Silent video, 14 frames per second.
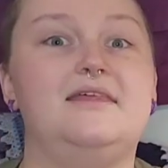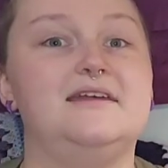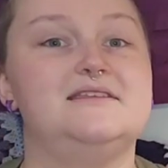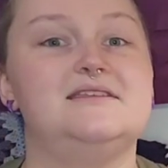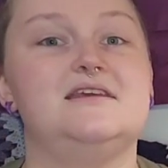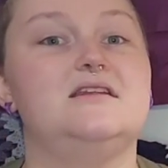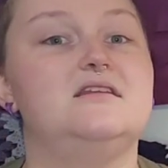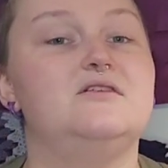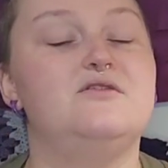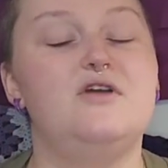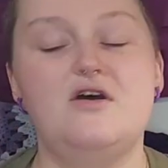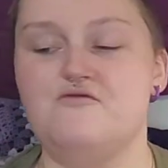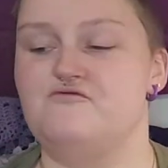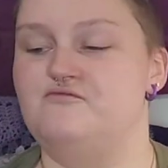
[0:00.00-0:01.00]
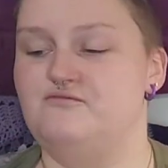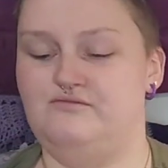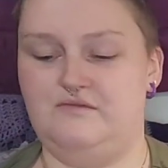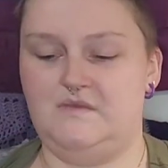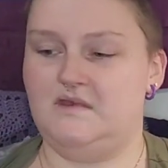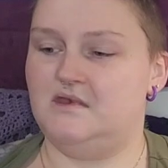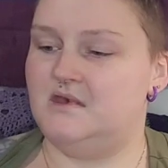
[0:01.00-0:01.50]
that's the end of the row.
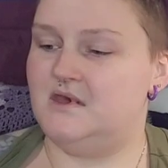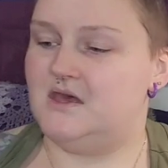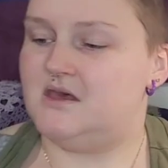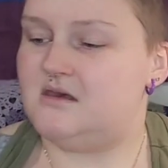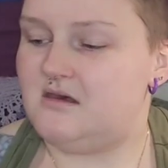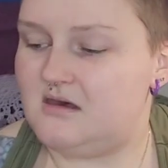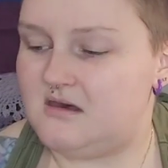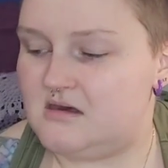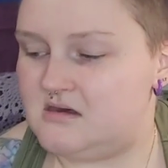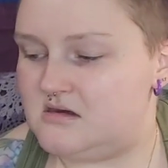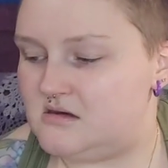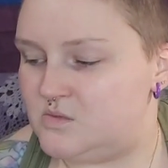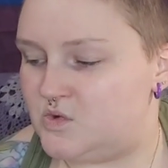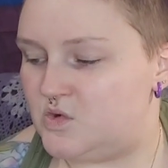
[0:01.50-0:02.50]
I am